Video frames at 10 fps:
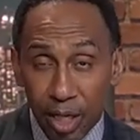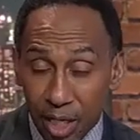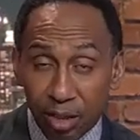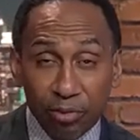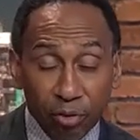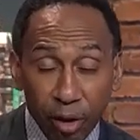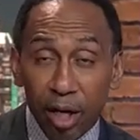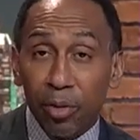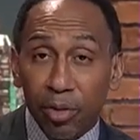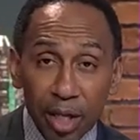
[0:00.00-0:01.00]
He's
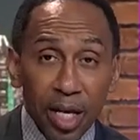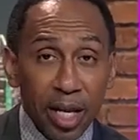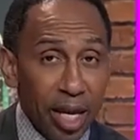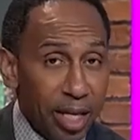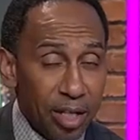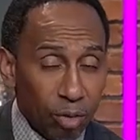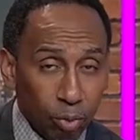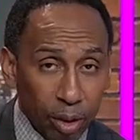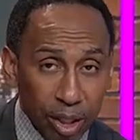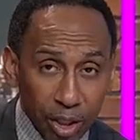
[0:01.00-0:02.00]
frail, thin, and he's a
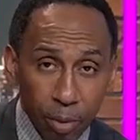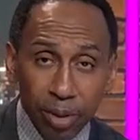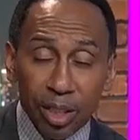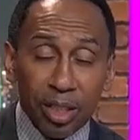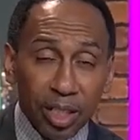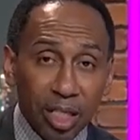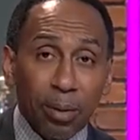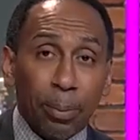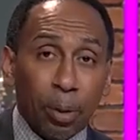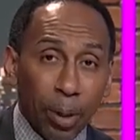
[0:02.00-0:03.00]
rookie. So as the
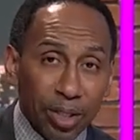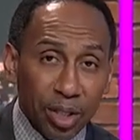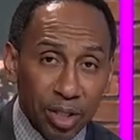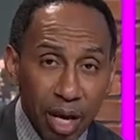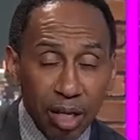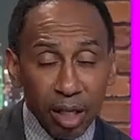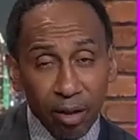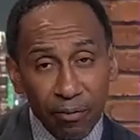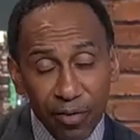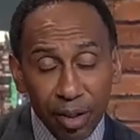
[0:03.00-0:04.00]
season progresses, they're
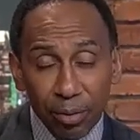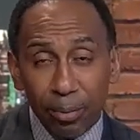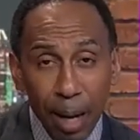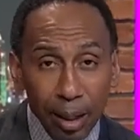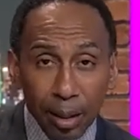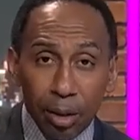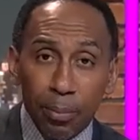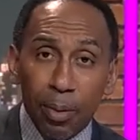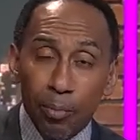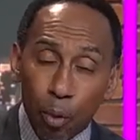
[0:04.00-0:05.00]
going to figure him out a little
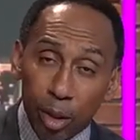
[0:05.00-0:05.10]
bit more.